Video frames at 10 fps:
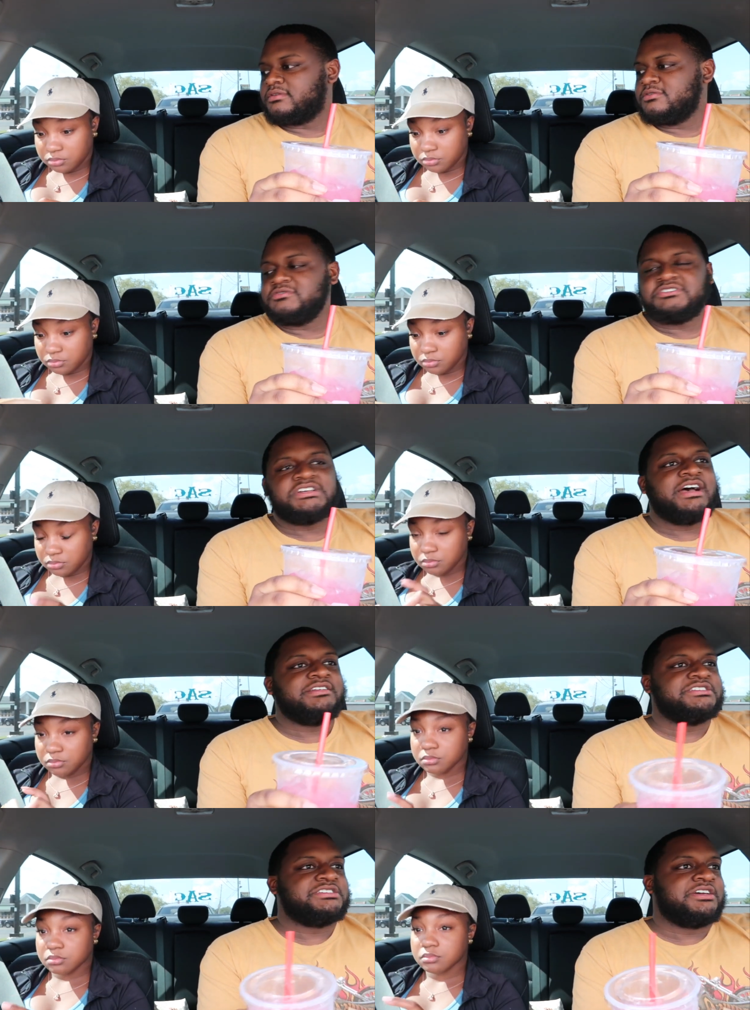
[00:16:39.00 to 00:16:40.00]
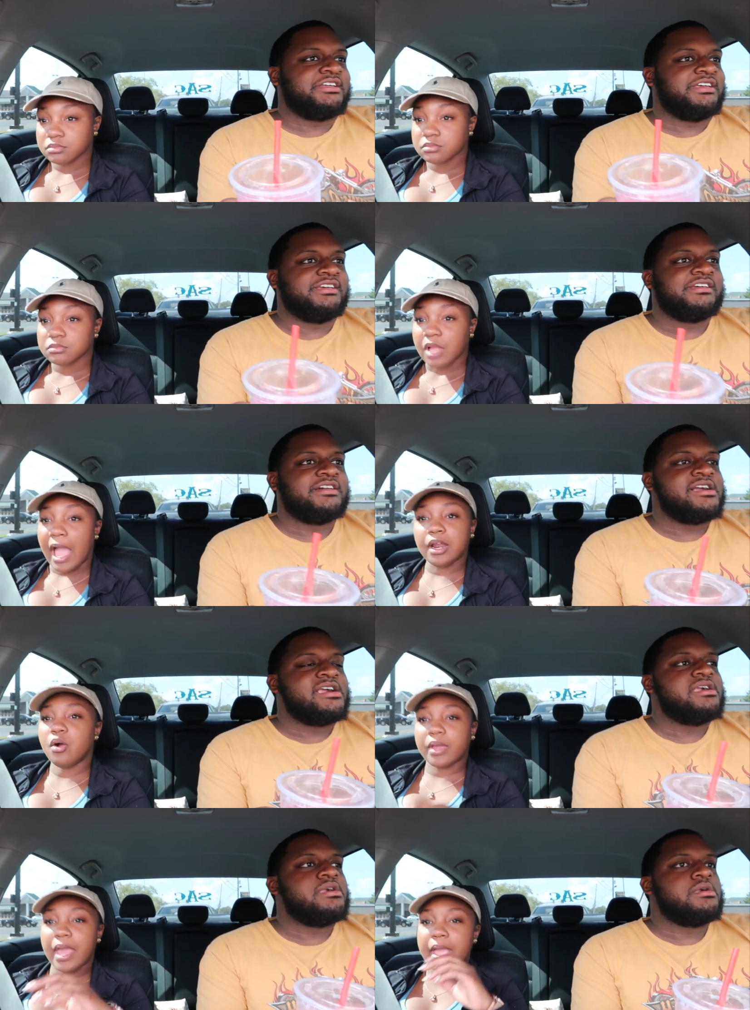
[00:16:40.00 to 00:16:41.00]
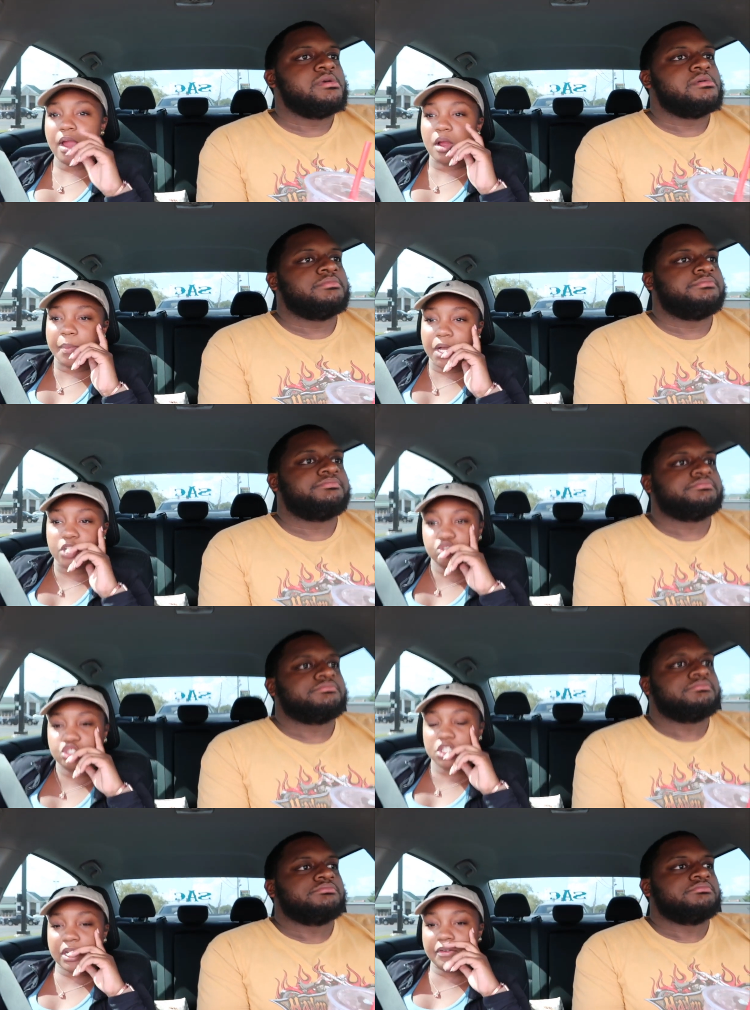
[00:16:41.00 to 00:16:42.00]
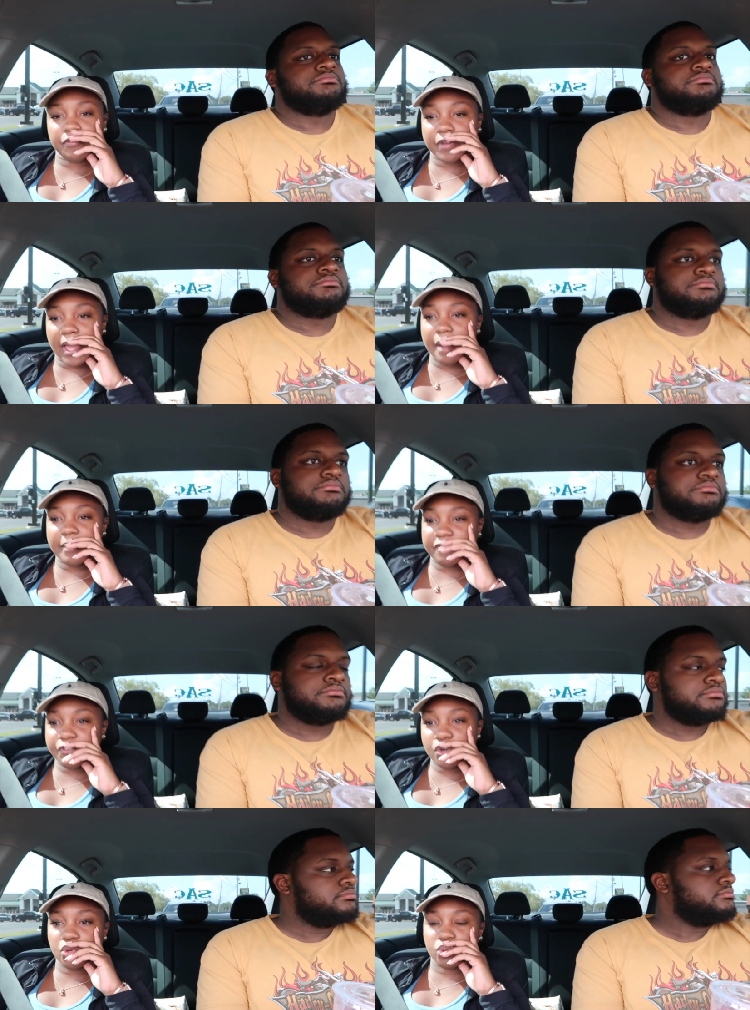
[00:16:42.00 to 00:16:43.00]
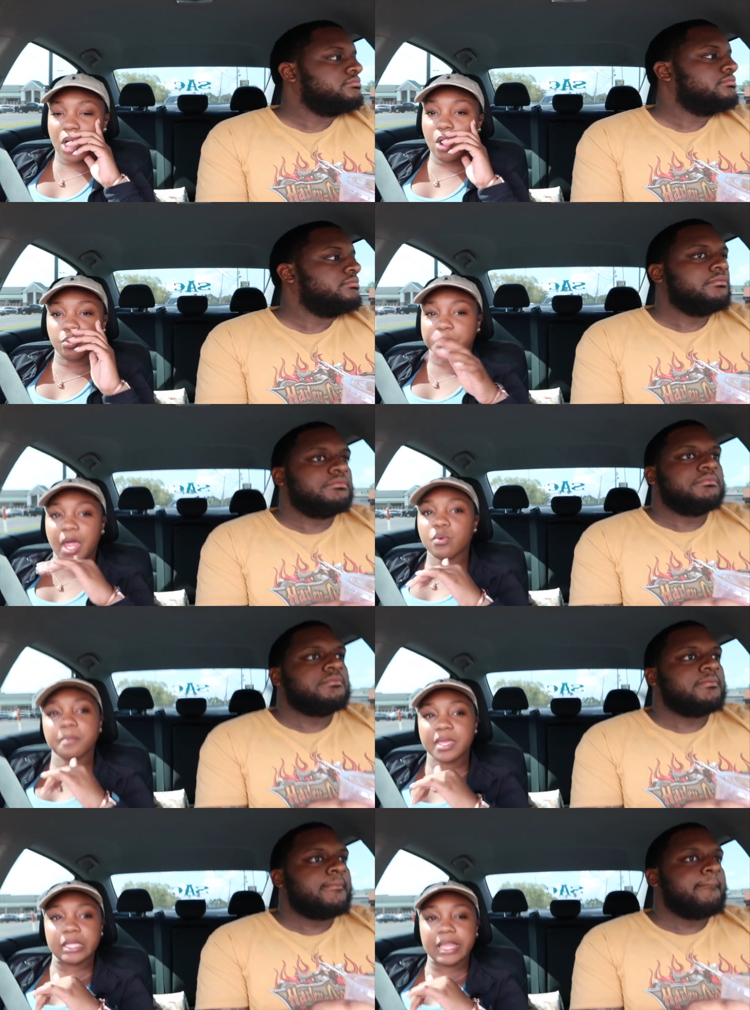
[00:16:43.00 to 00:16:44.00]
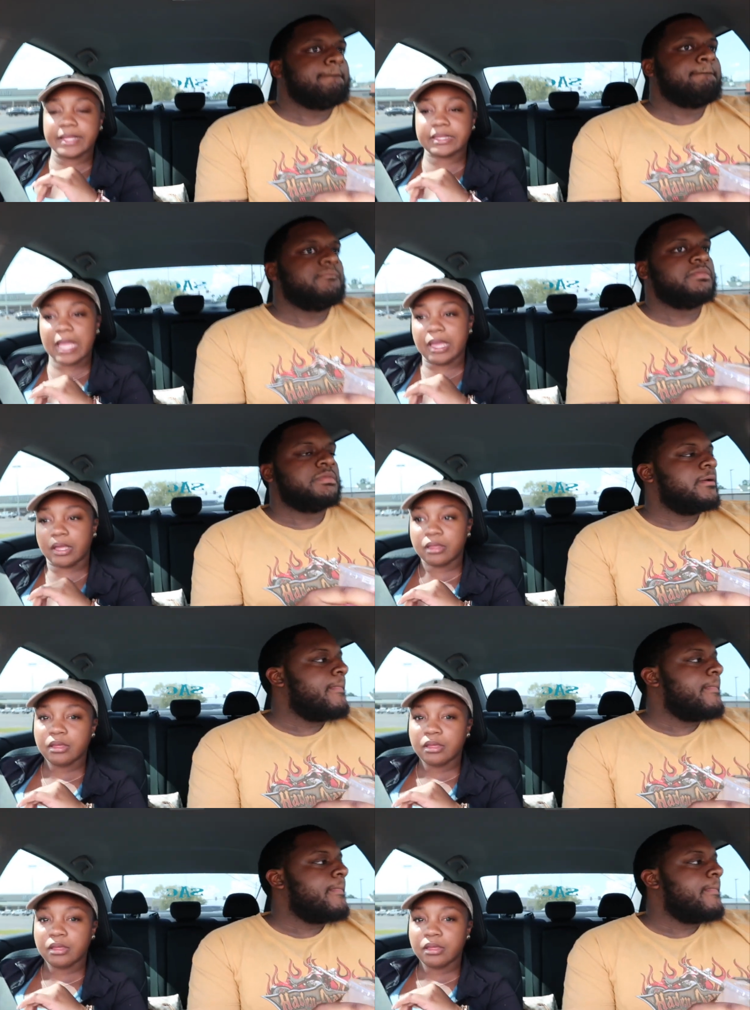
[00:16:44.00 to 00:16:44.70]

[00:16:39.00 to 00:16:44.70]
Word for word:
Speaker 1: You childish, Sh'Day.
Speaker 2: I don't care because you should never forget my food. Don't play with me like that.